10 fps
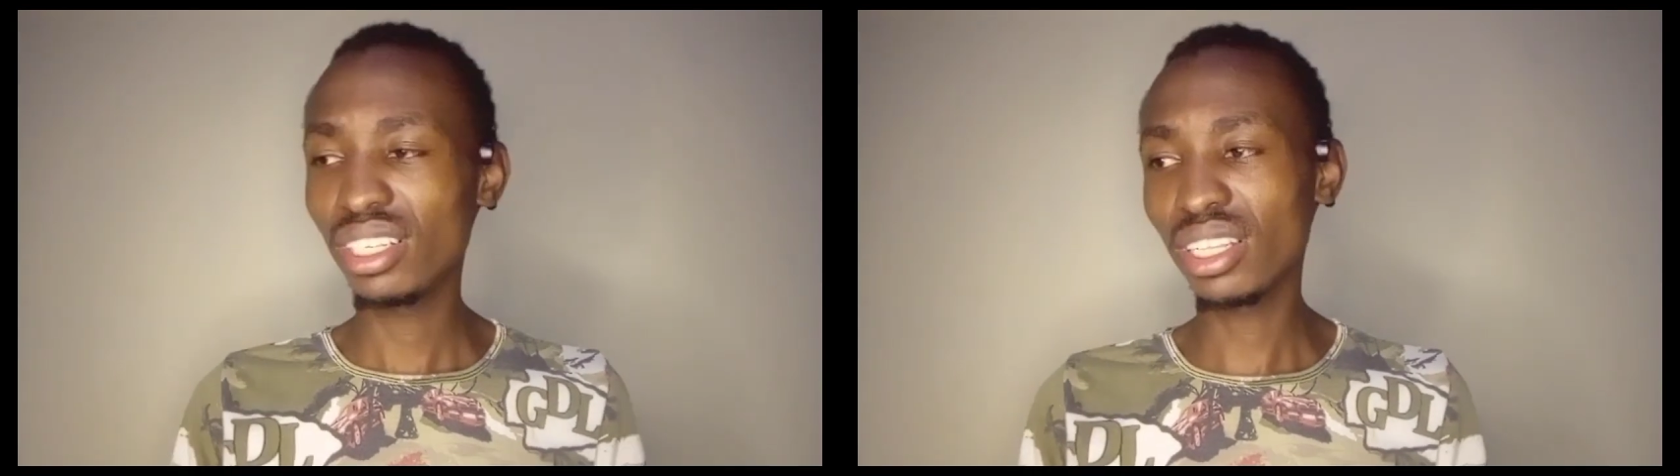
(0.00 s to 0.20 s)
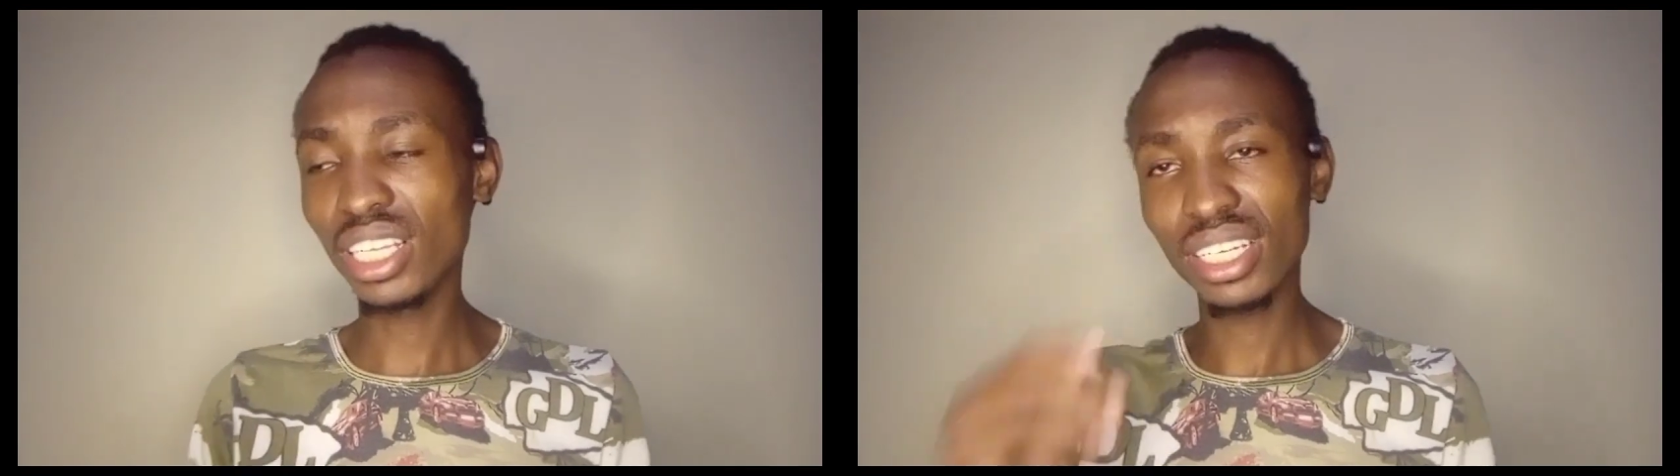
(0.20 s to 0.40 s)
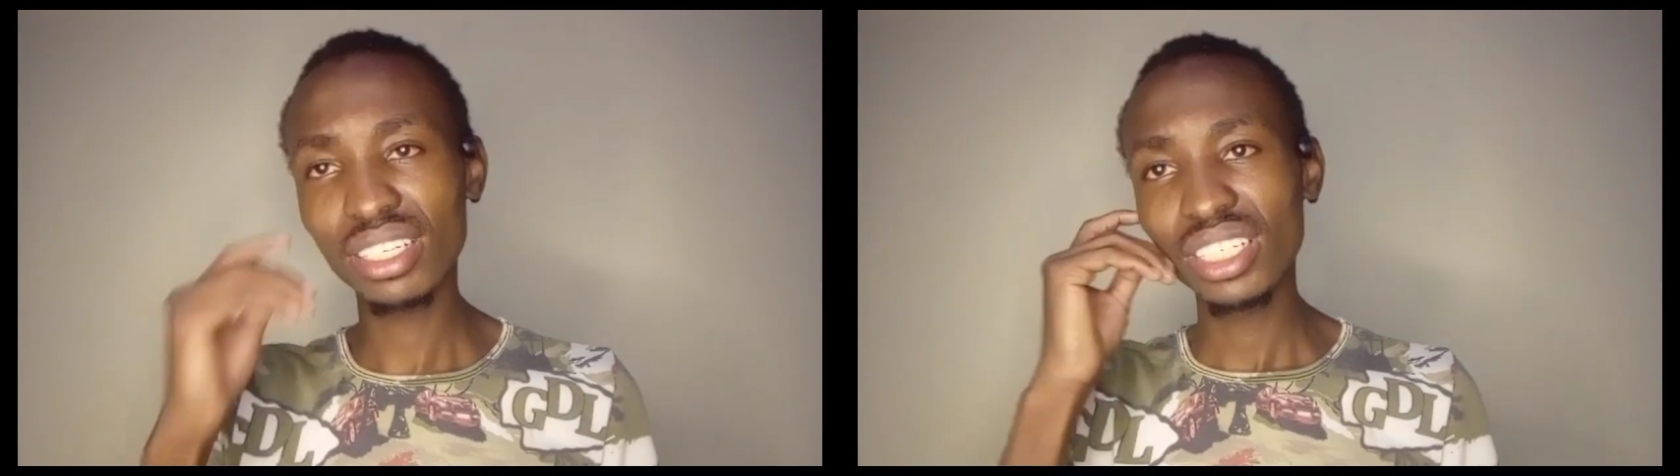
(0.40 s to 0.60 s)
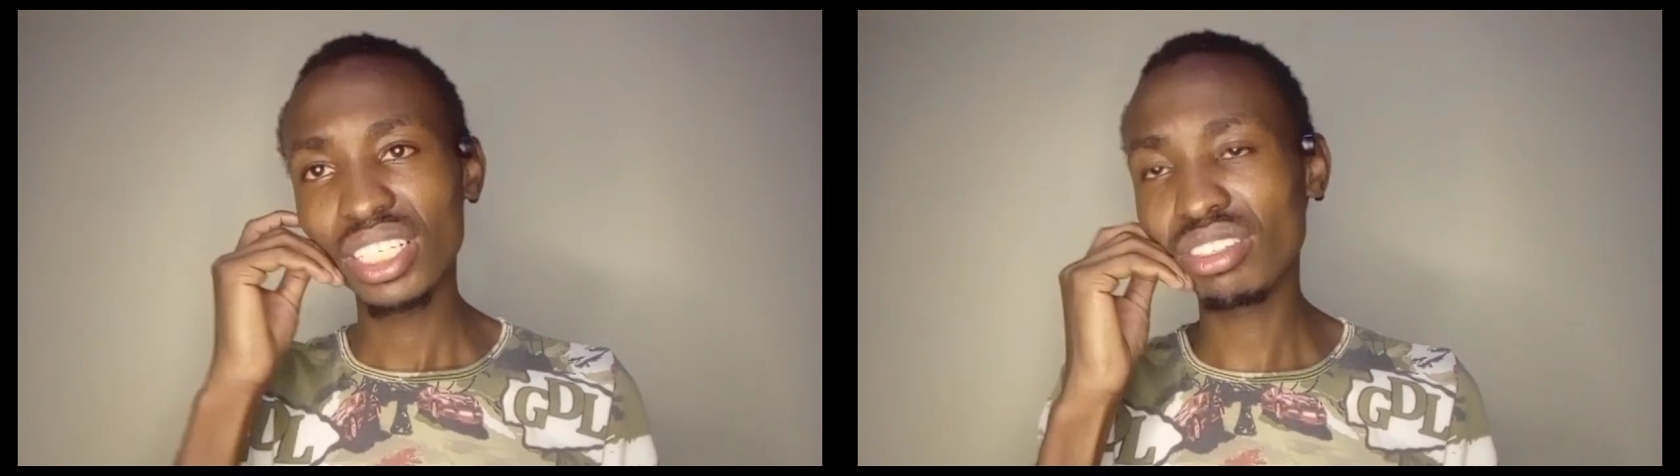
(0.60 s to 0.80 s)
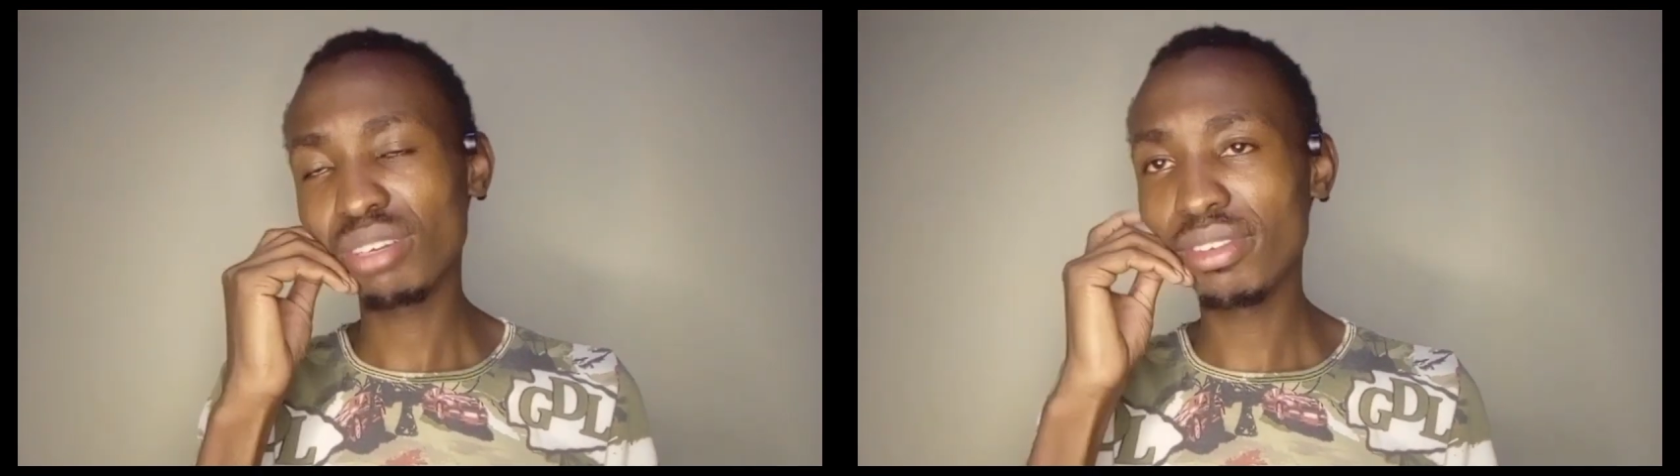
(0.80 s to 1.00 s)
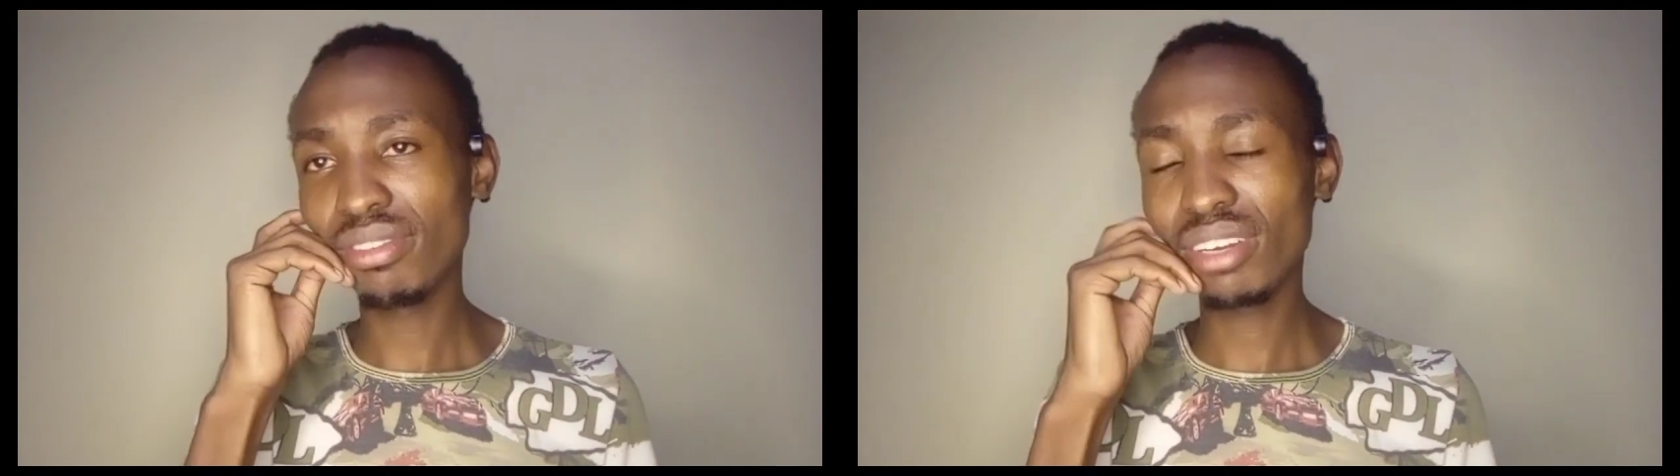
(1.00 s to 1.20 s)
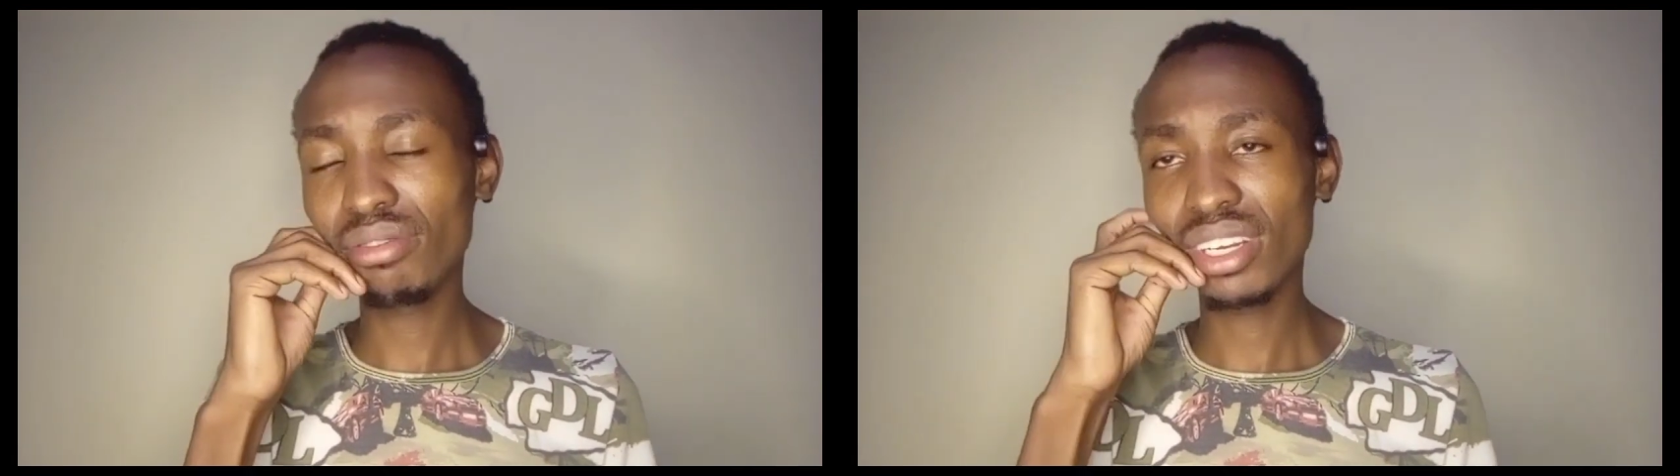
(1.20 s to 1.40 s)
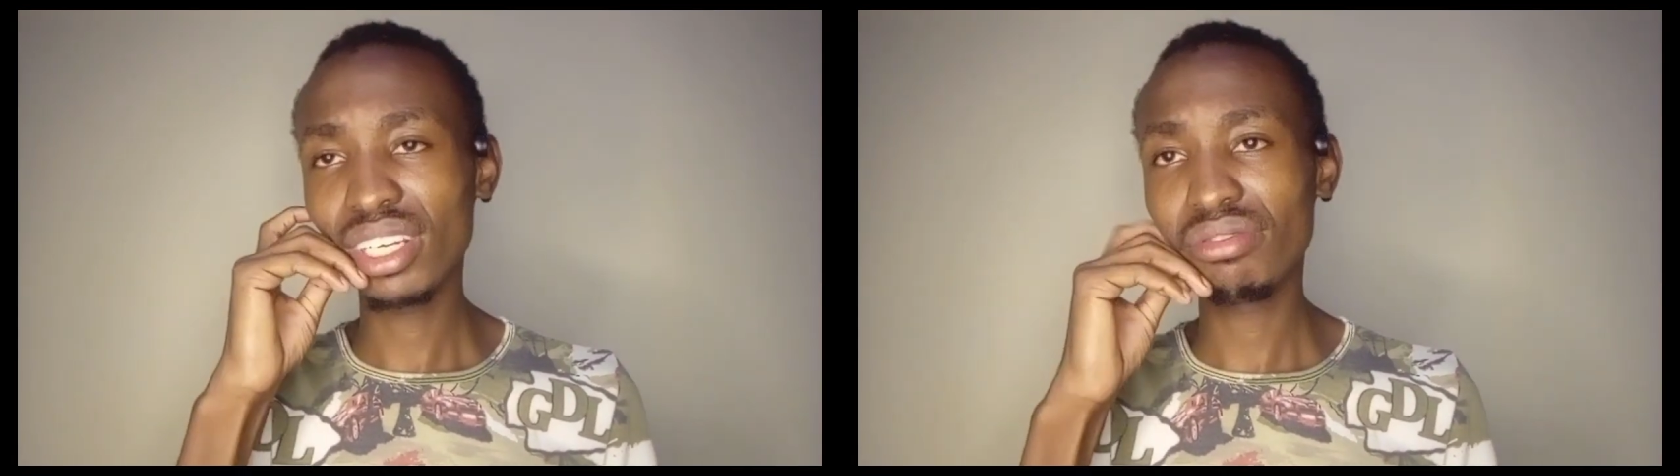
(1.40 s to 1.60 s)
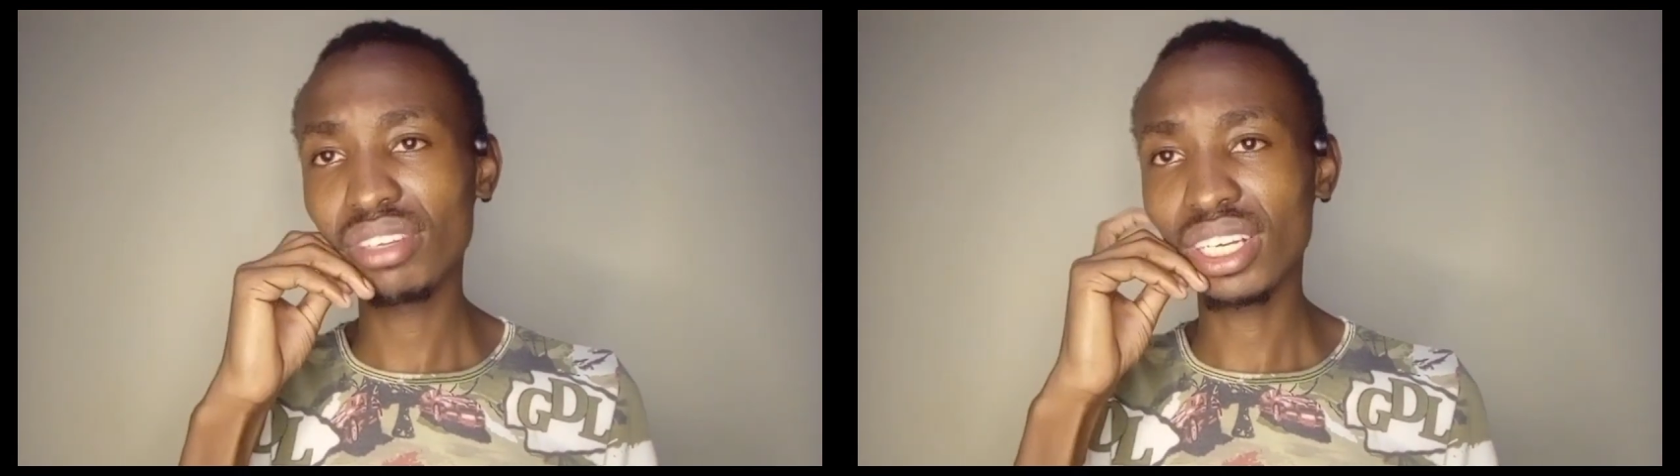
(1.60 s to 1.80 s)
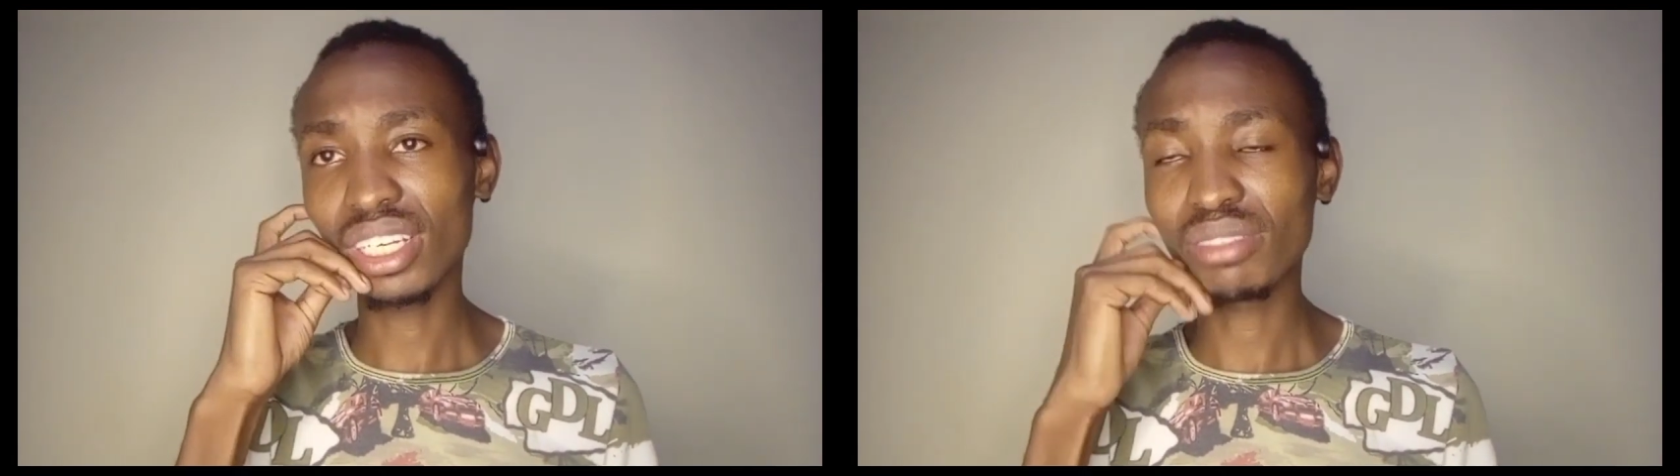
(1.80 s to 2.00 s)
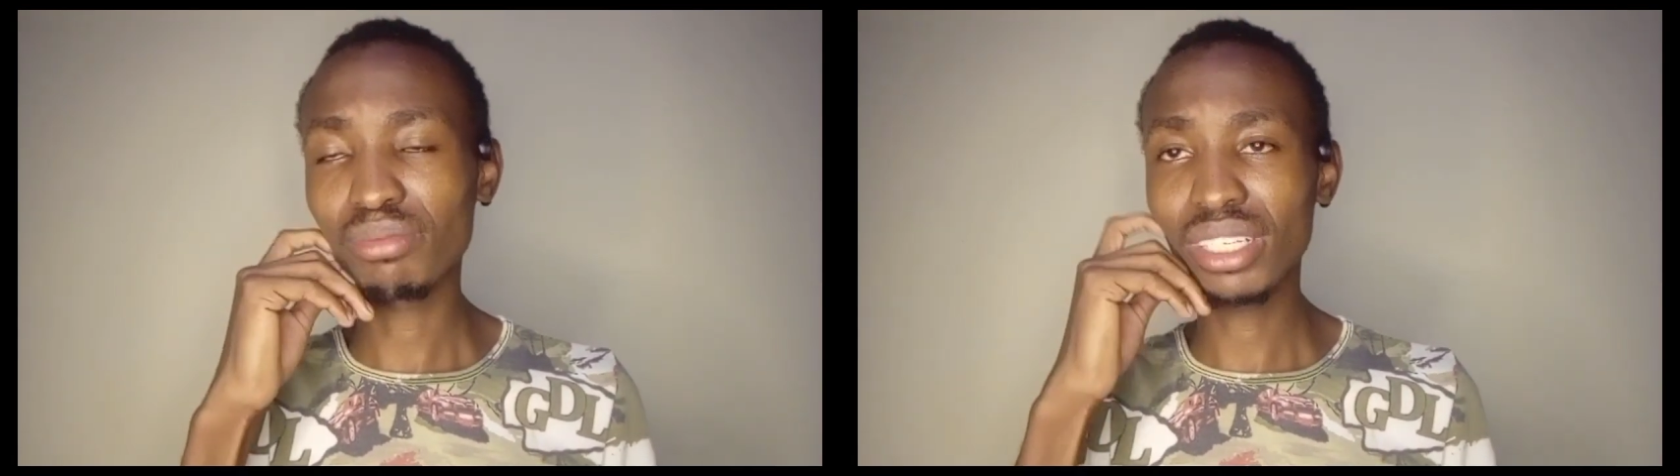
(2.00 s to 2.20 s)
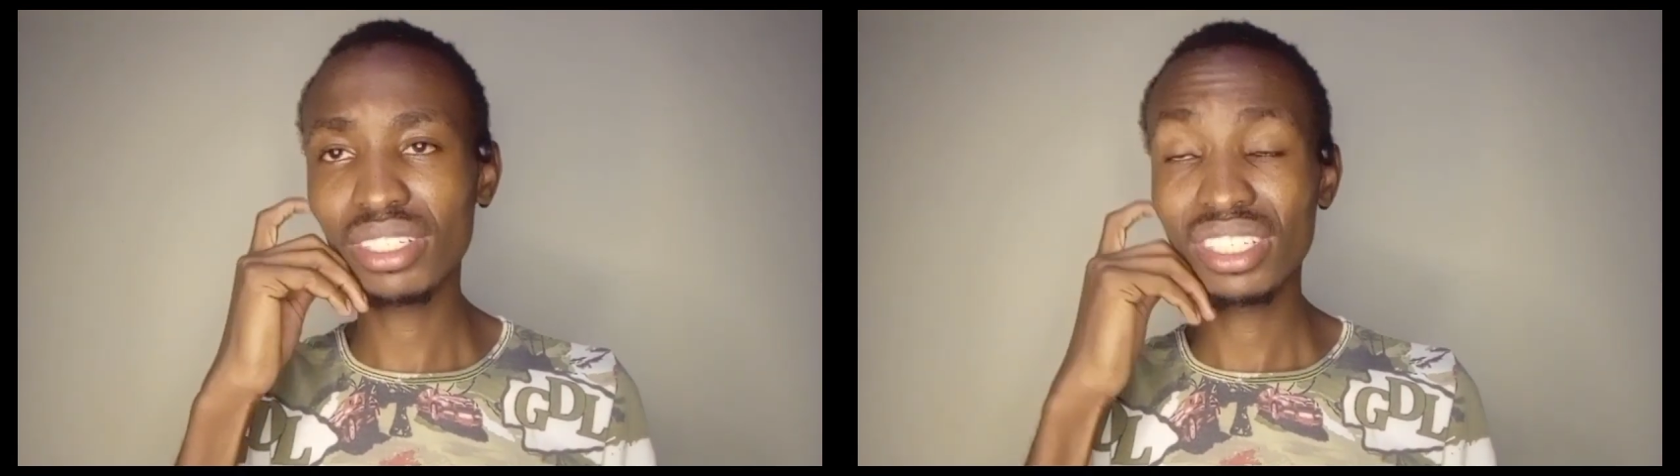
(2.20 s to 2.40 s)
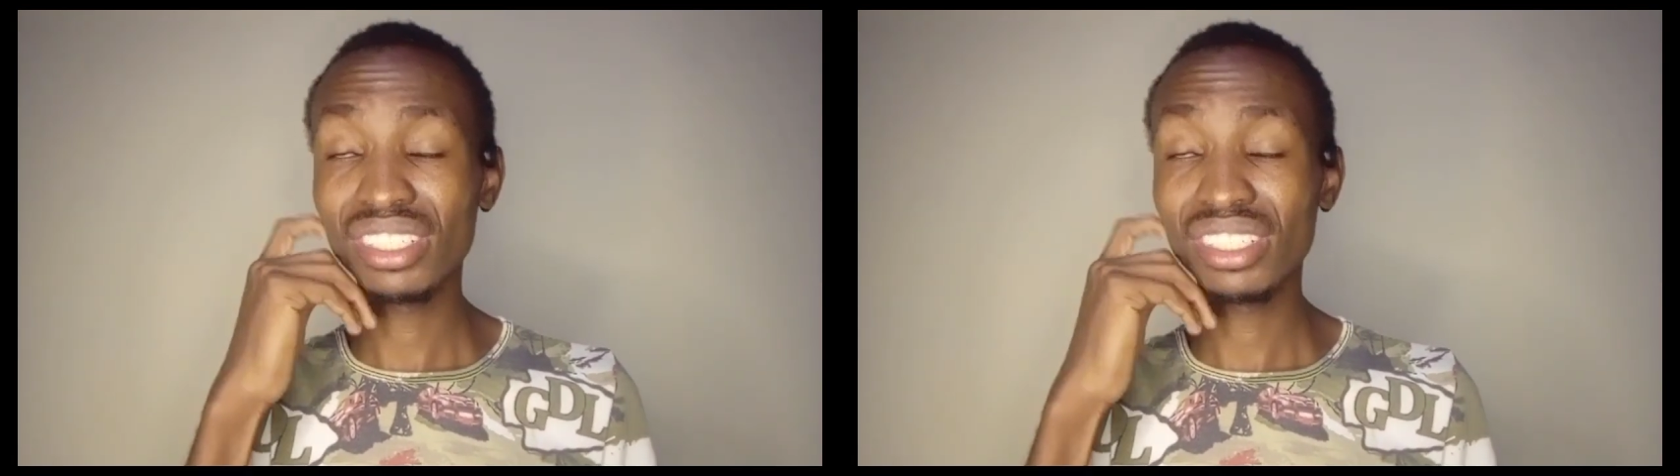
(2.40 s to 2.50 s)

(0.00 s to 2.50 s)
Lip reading: then it will be very, very difficult. But